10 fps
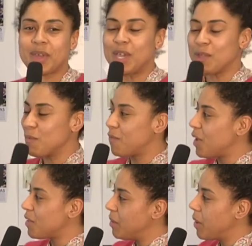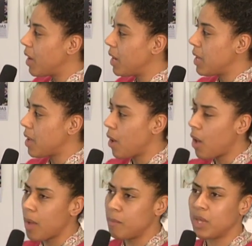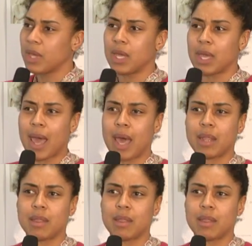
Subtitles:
Keith referred to earlier, looking at